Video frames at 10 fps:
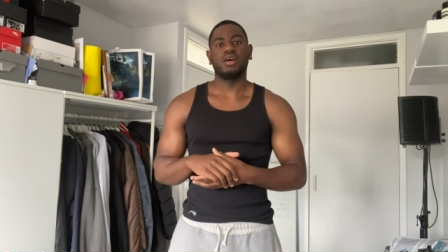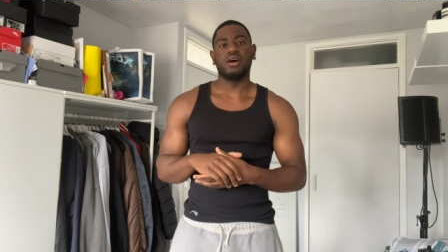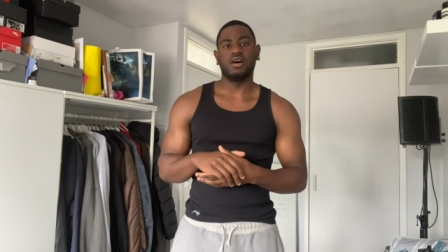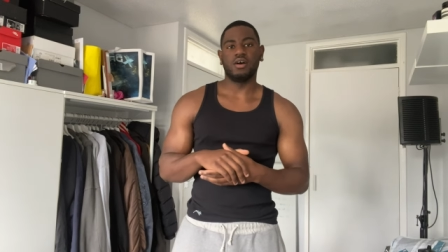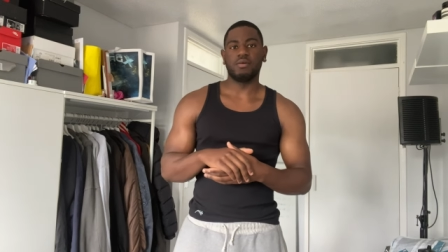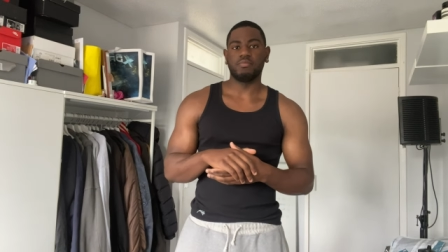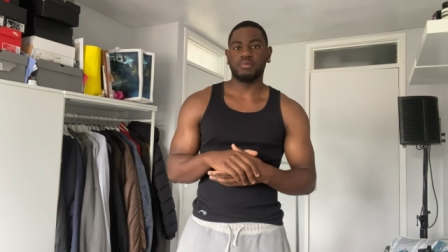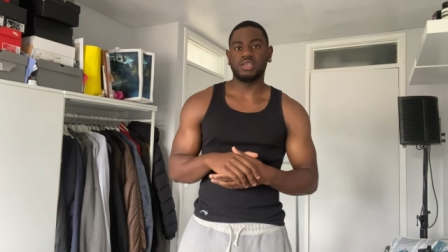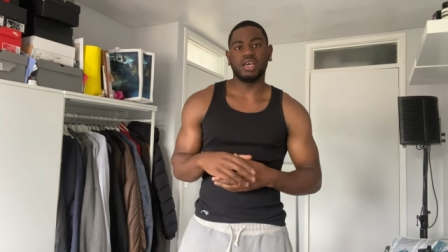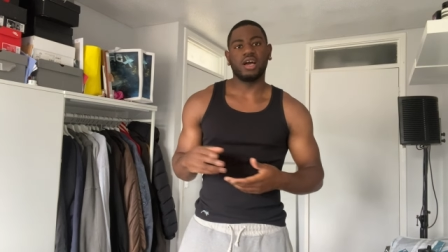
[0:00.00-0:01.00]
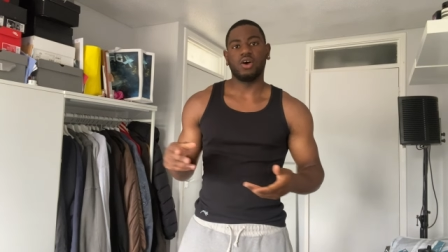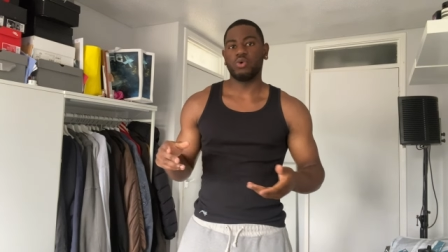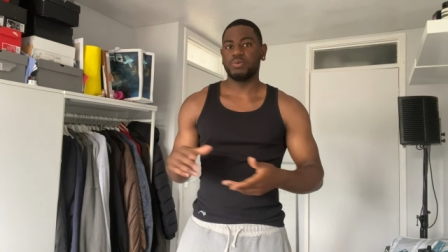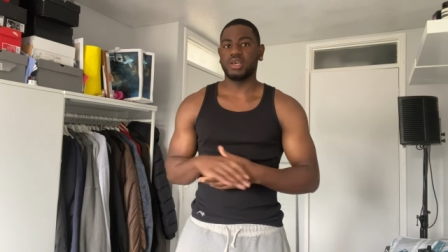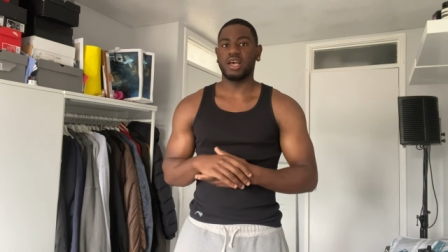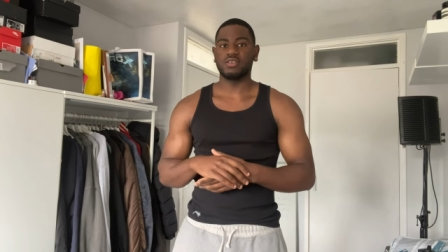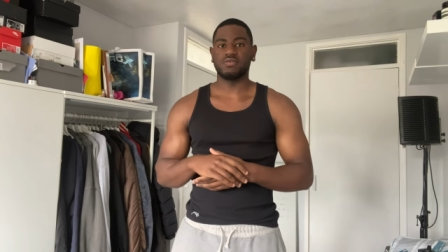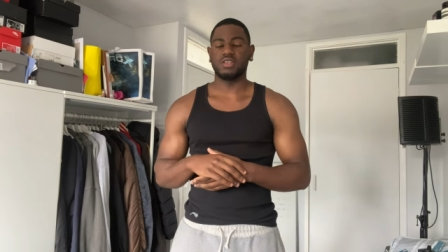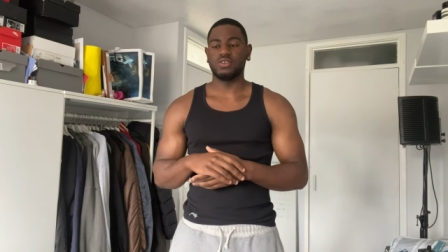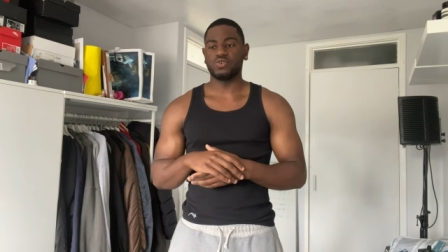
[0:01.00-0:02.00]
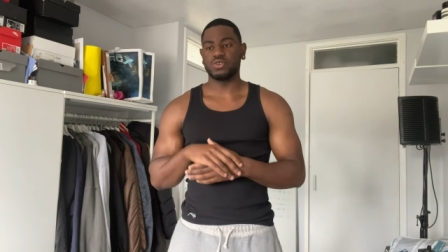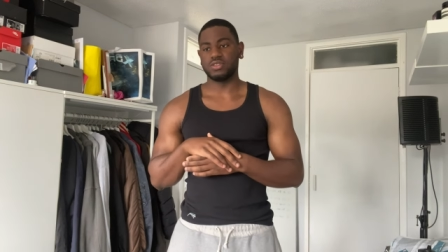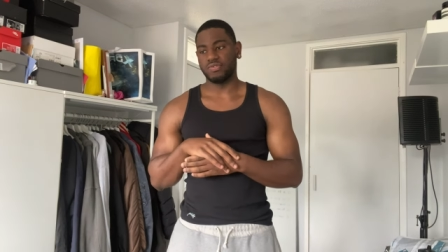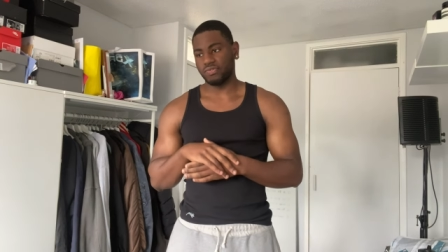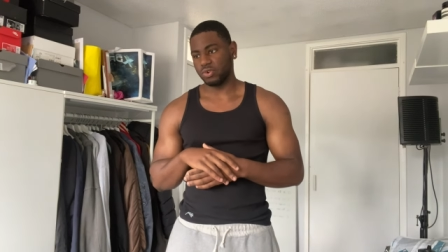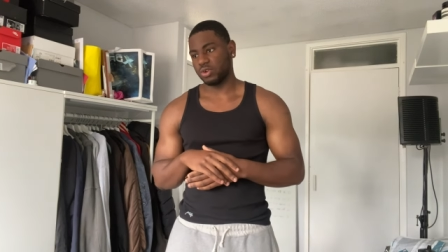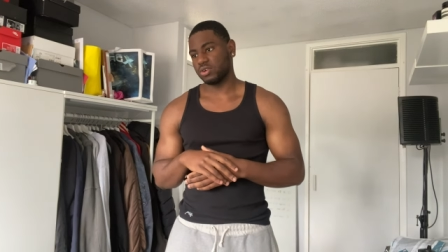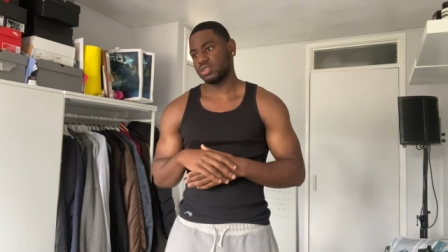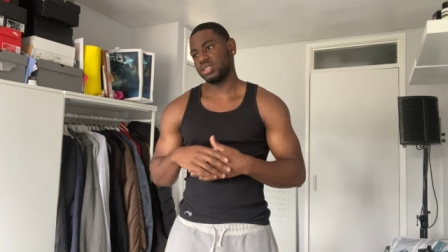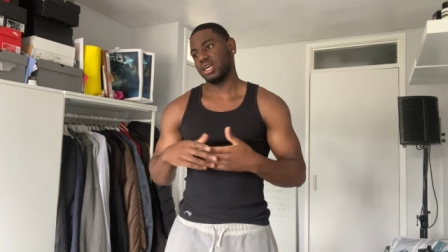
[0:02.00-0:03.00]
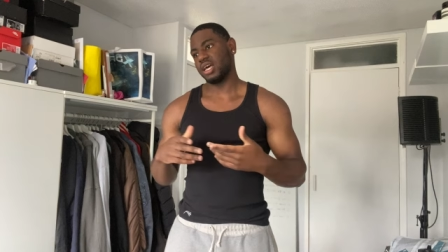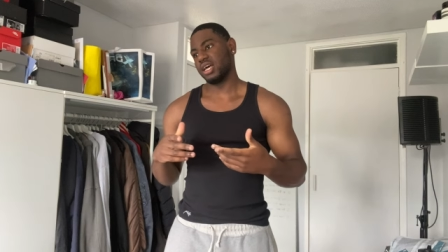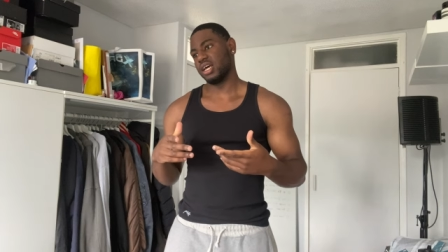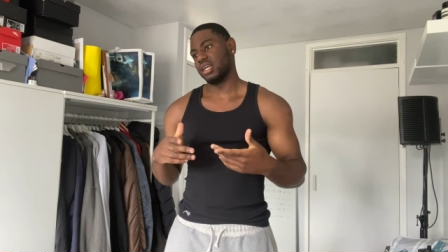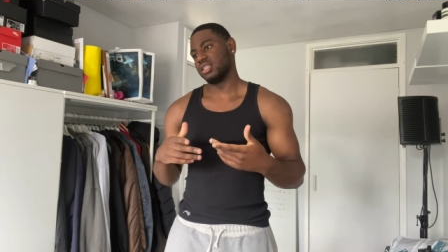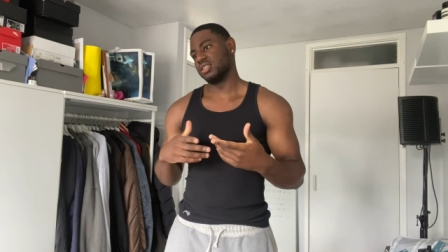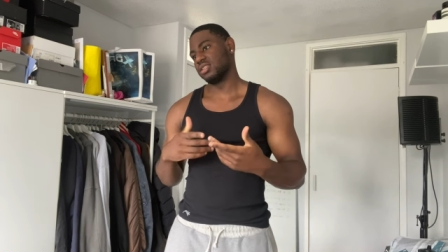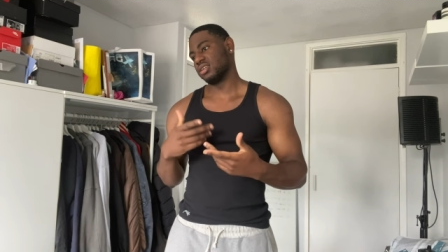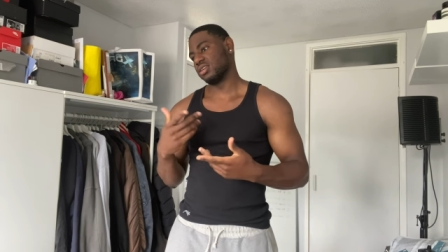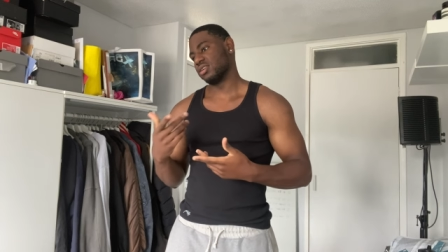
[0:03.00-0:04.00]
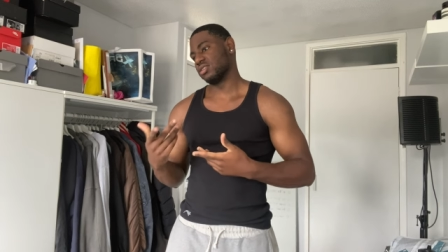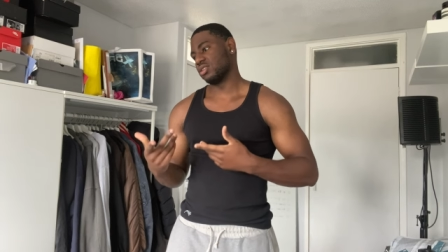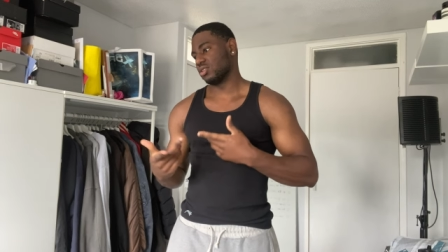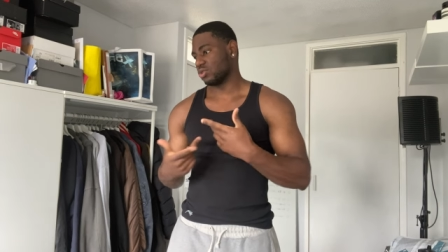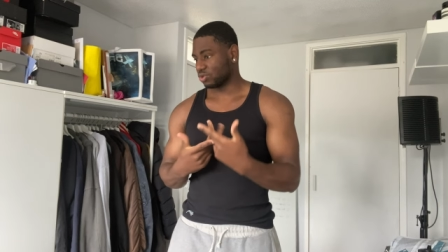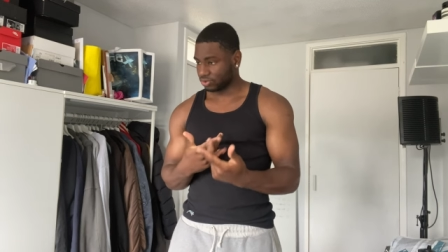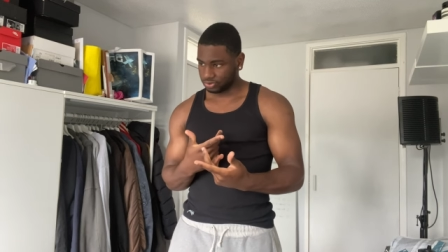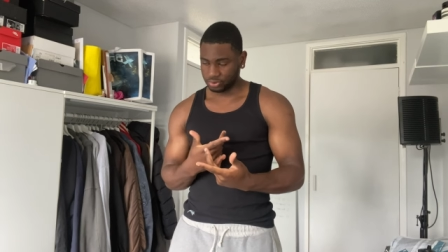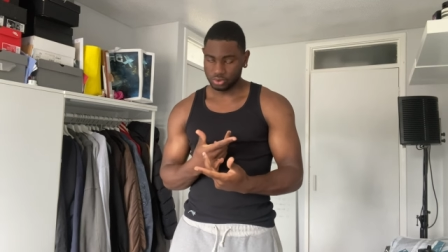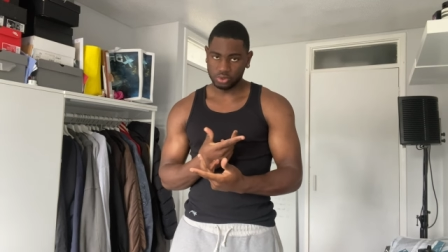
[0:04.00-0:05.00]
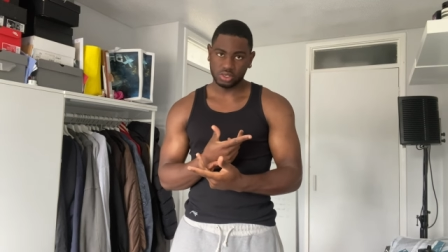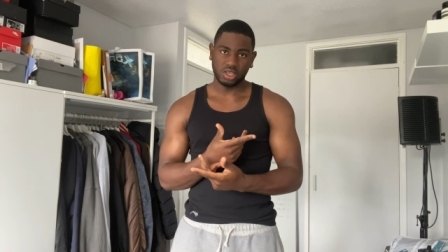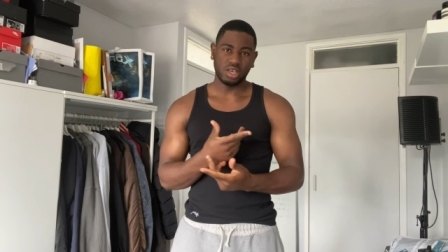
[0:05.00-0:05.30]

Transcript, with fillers: Um, but yeah, I hope you guys really enjoyed the vlogs and the talk throughs.